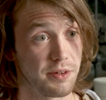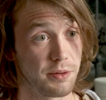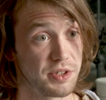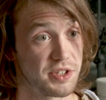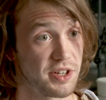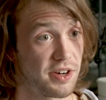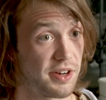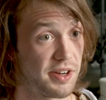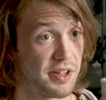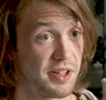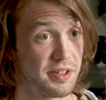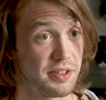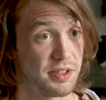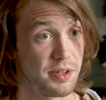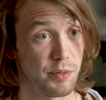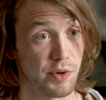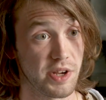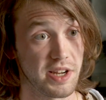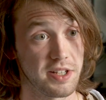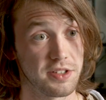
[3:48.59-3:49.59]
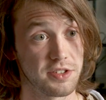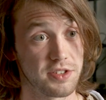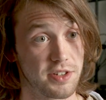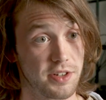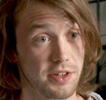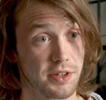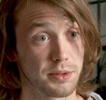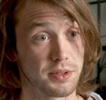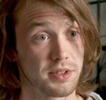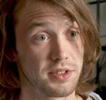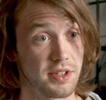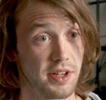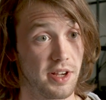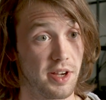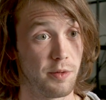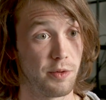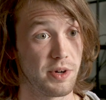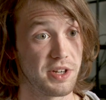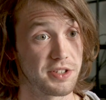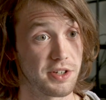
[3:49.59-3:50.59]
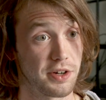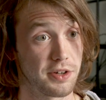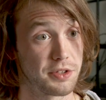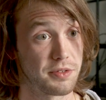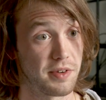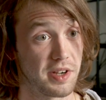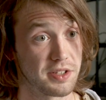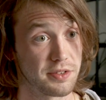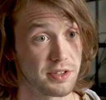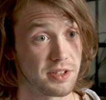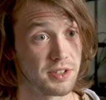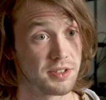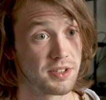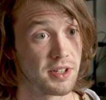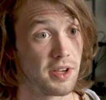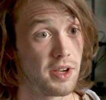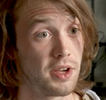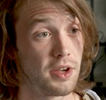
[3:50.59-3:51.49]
which are the Marine Institute's research vessels.